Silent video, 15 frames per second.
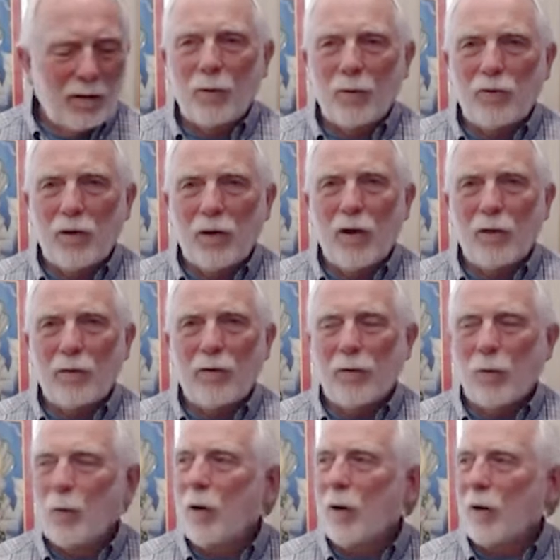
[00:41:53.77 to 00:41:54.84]
she calls it
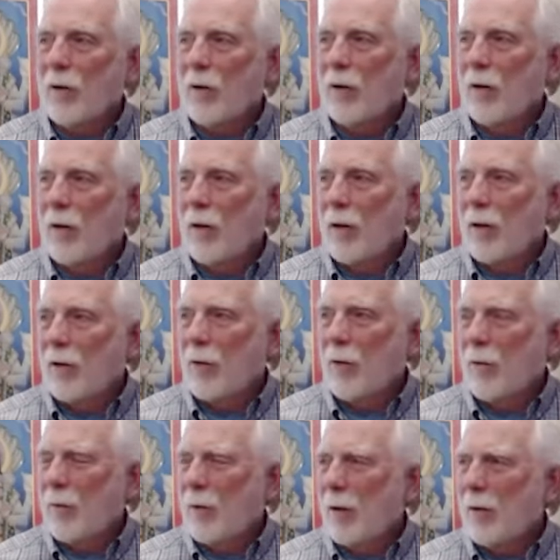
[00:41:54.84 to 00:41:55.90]
the work. Do
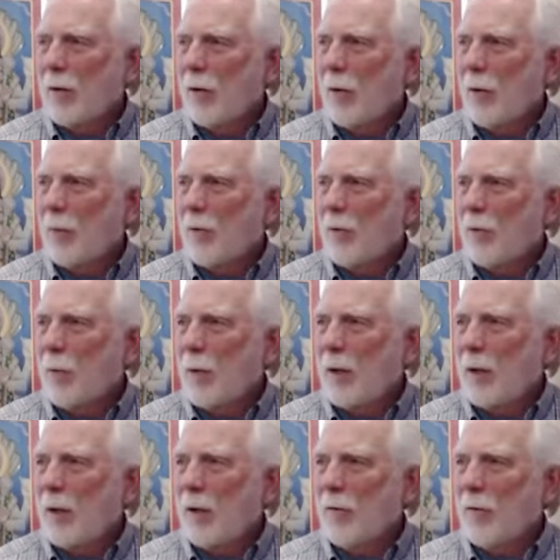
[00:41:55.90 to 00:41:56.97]
you know who I'm
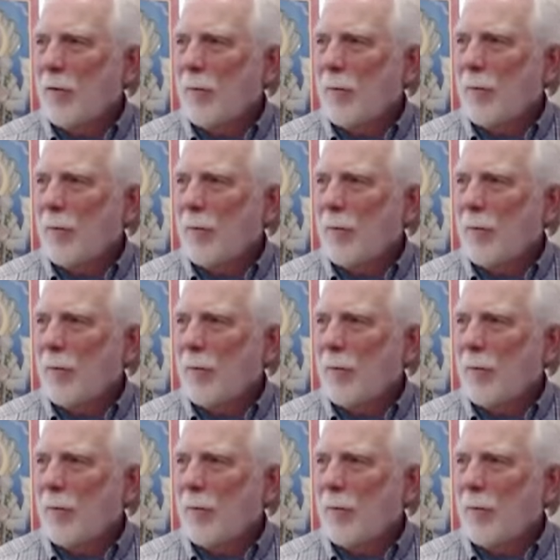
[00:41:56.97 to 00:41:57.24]
speaking of?